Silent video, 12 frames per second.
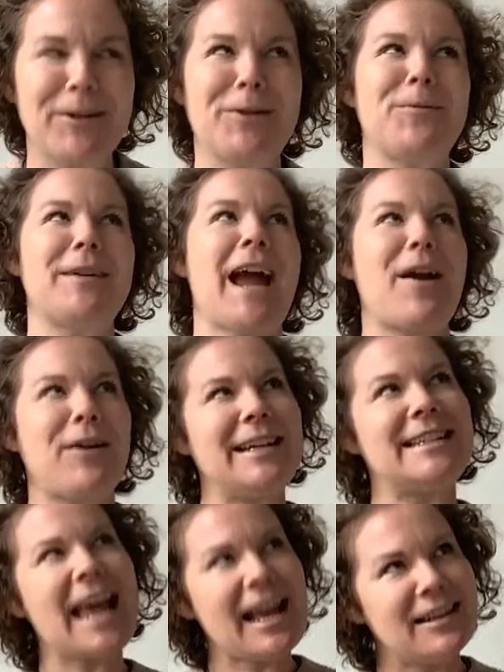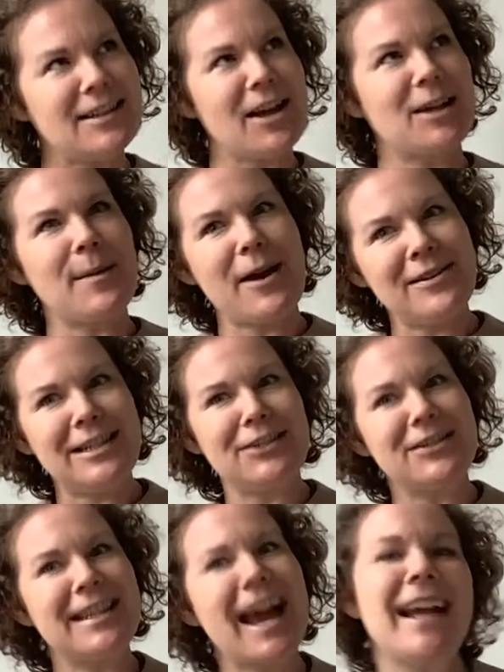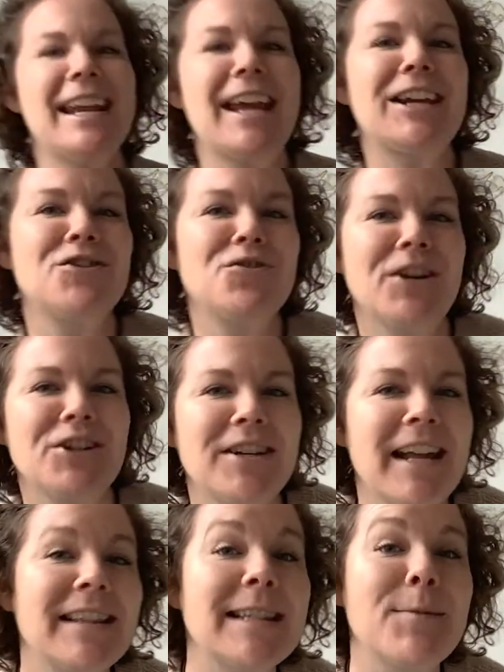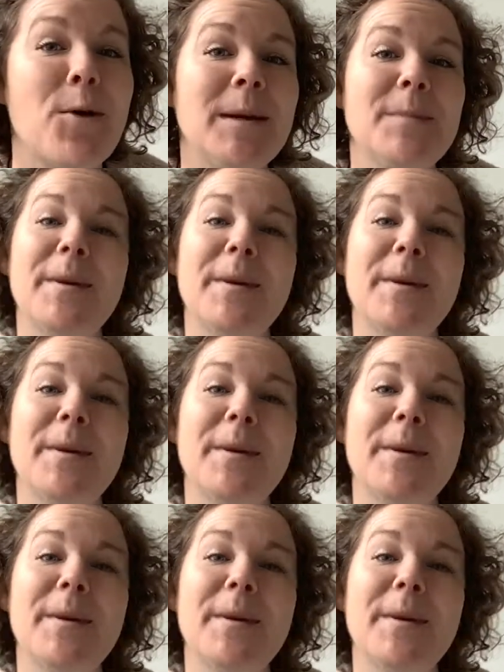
We're not exactly talking about interior design and construction at this moment,